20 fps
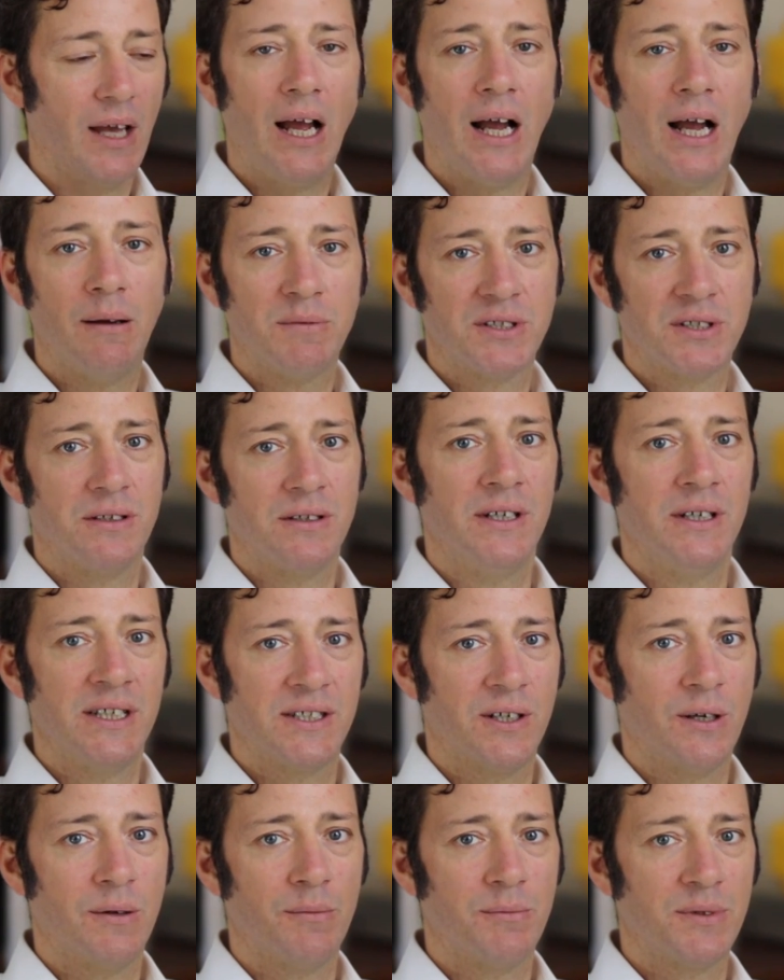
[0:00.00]
Absolutely
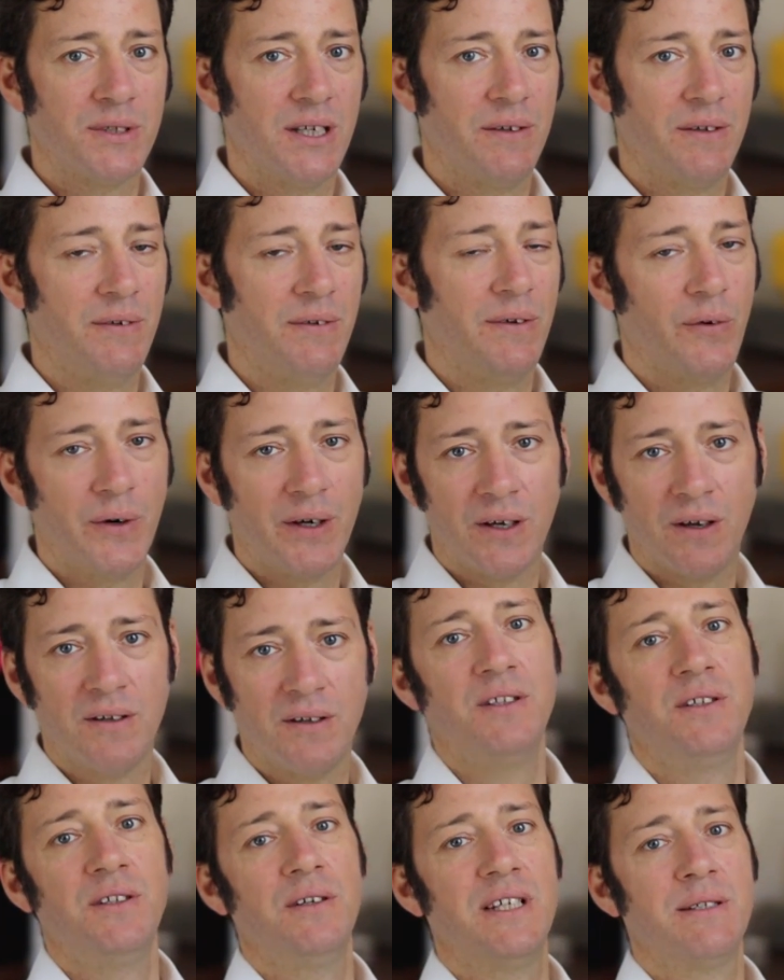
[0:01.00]
tops. If you've already got
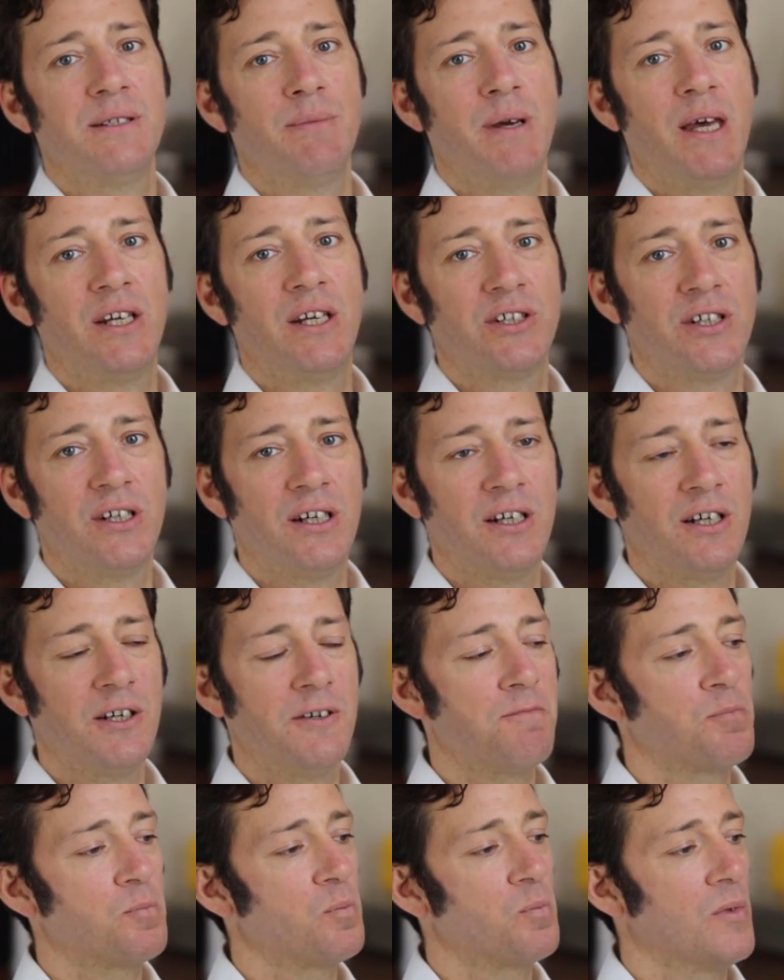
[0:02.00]
a to-do list manager,
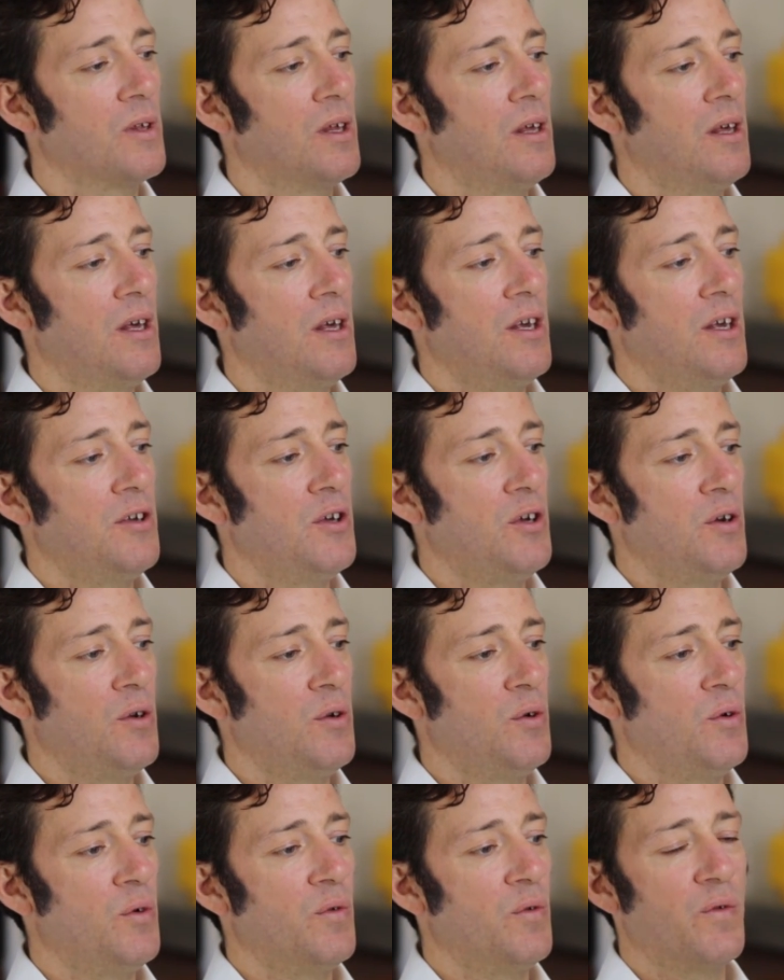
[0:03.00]

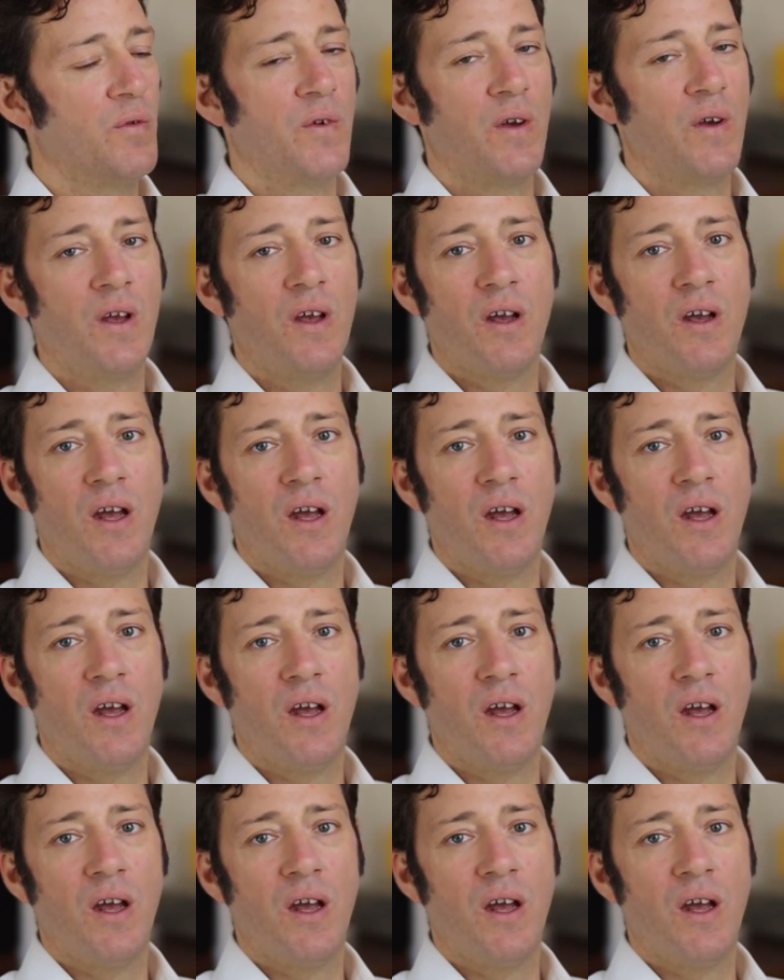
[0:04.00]
you've